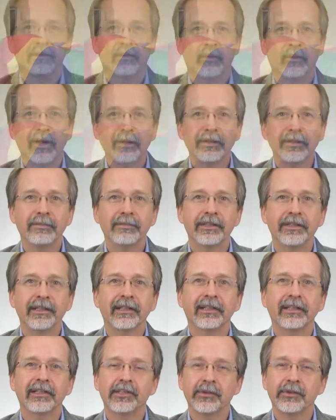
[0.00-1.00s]
Welcome to
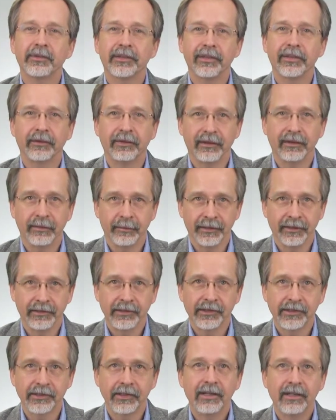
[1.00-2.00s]
English Without
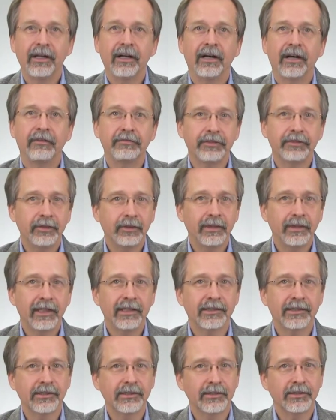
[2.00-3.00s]
Limits. A few
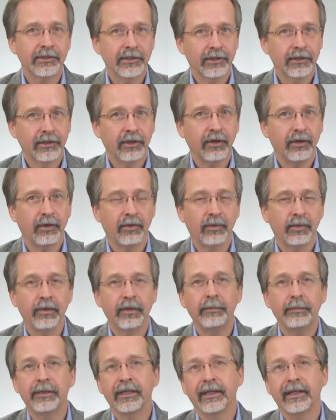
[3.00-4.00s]
lessons ago,
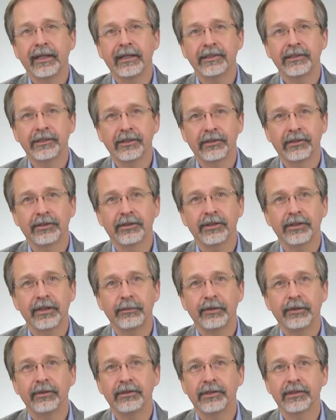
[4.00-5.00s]
we began to learn
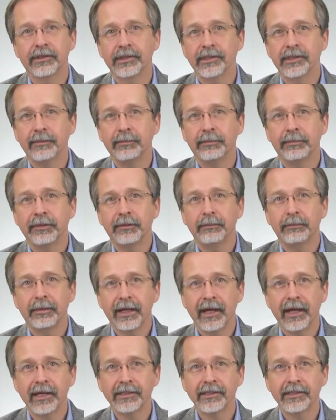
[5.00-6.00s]
about the simple
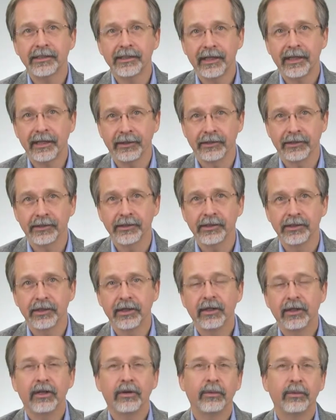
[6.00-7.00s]
past tense.
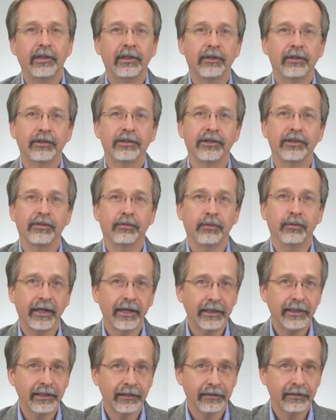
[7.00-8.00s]
We looked at
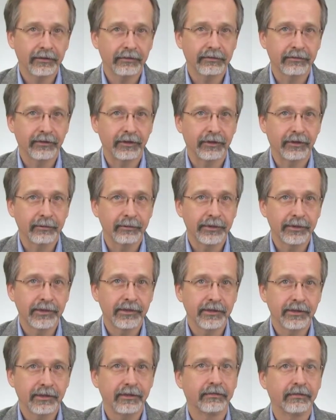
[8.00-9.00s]
regular
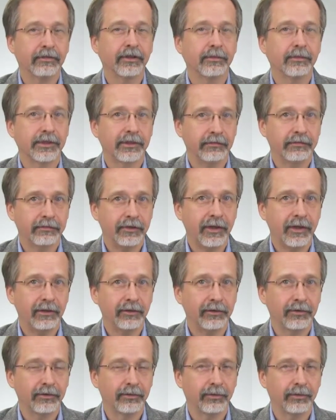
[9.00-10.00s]
verbs, the verbs that
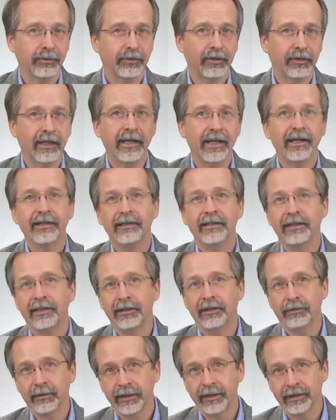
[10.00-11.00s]
follow the rule, and
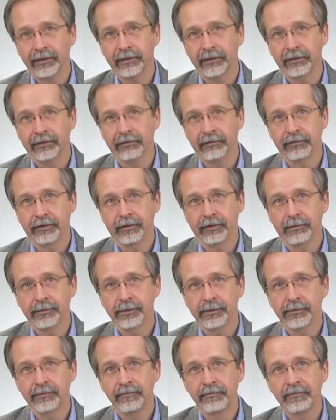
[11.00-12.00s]
irregular
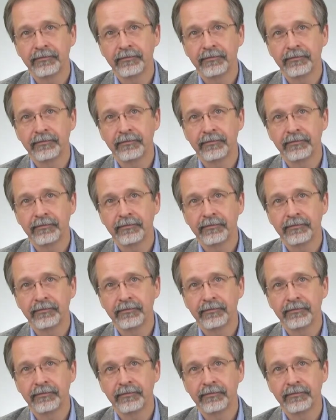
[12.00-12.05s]
verbs.